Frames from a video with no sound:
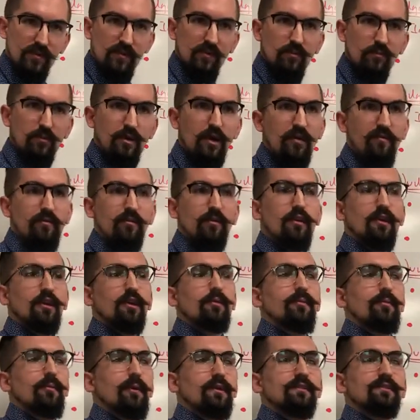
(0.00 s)
we have an
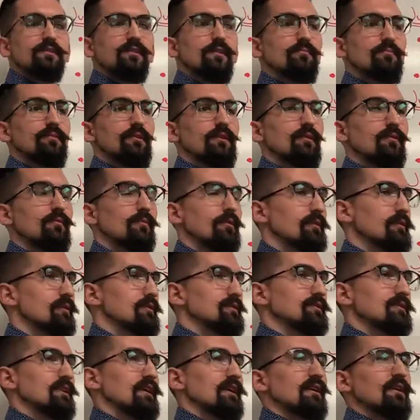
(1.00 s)
argument about something, whether
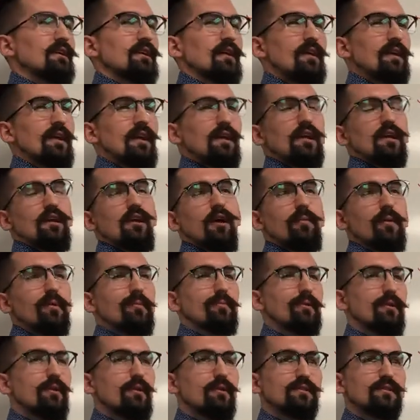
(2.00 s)
it's like an
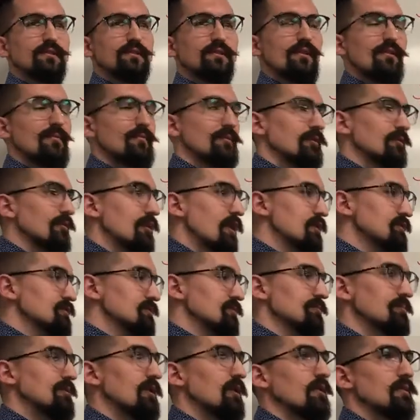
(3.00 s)
economic policy or
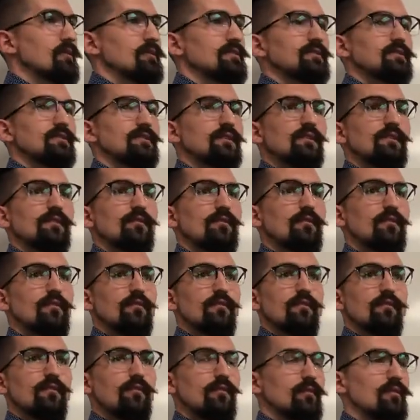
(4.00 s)
immigration policy or,
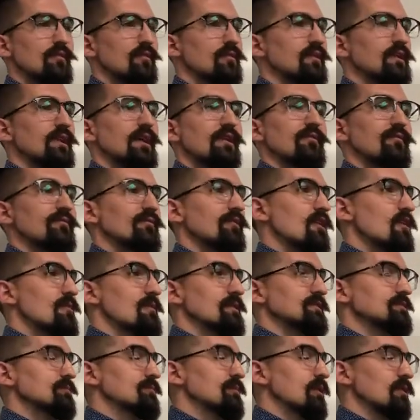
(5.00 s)
or an
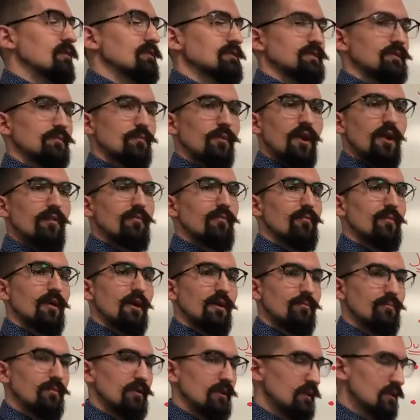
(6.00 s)
environmental policy, whatever it
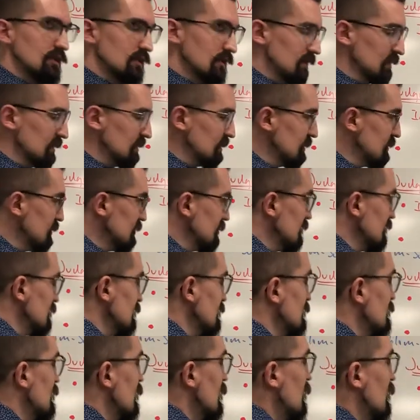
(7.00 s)
might be,
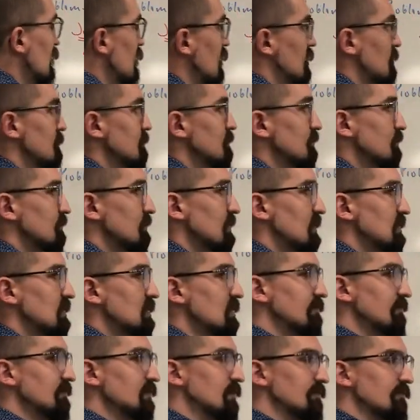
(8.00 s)
um,
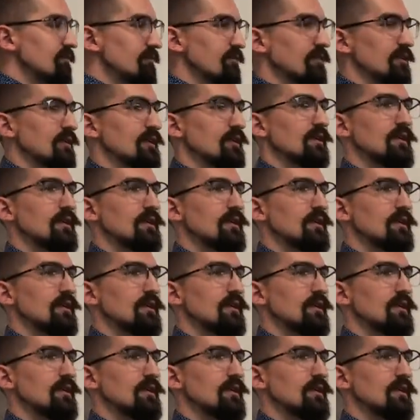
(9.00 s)
even if